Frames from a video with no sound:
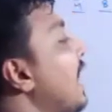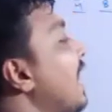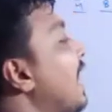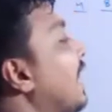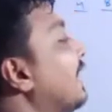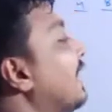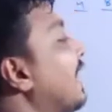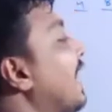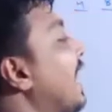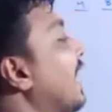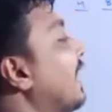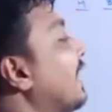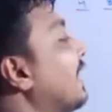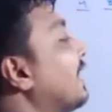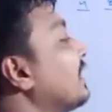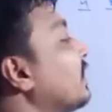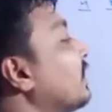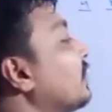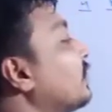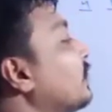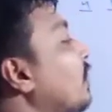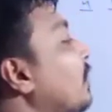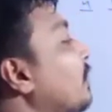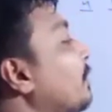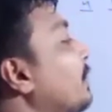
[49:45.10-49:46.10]
And
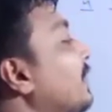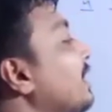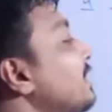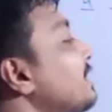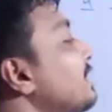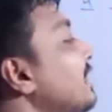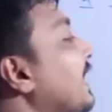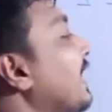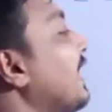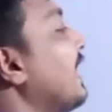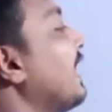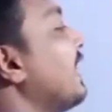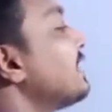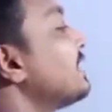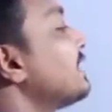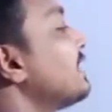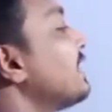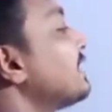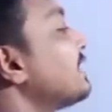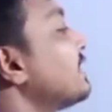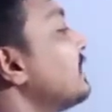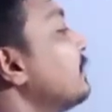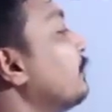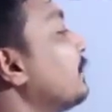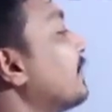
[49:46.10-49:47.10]
another term it is
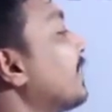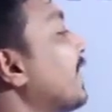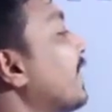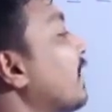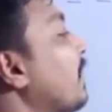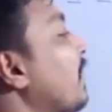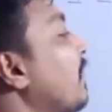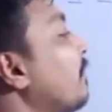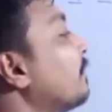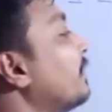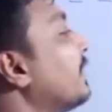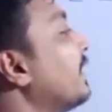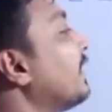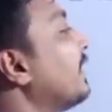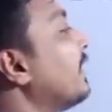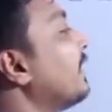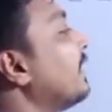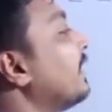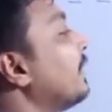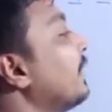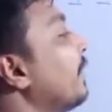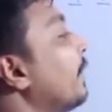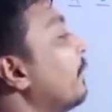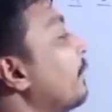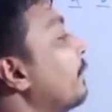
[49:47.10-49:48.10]
A6 you can
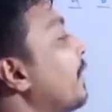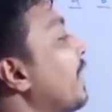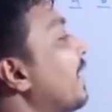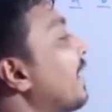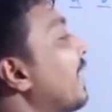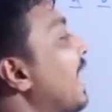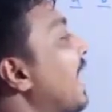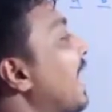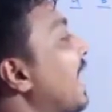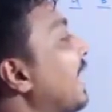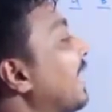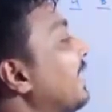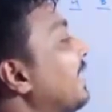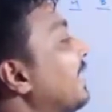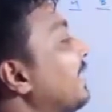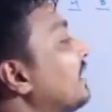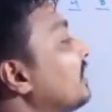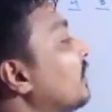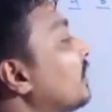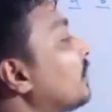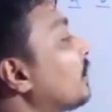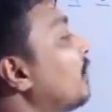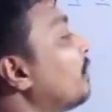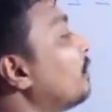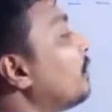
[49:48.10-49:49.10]
obtain by adding
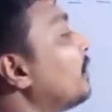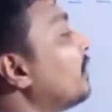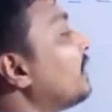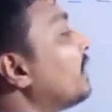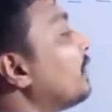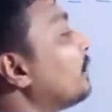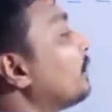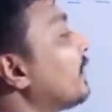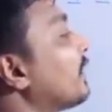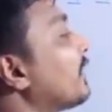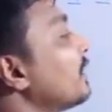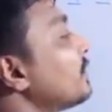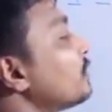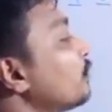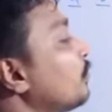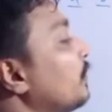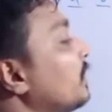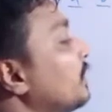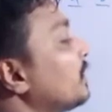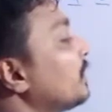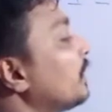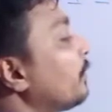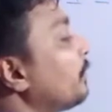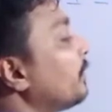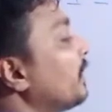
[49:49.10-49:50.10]
the common difference
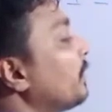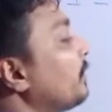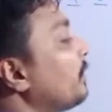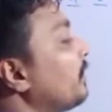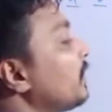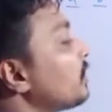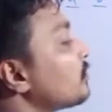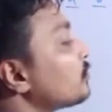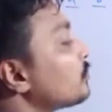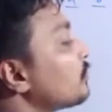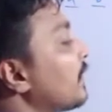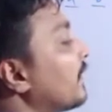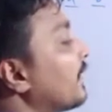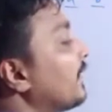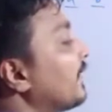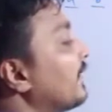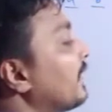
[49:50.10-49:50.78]
with the previous one.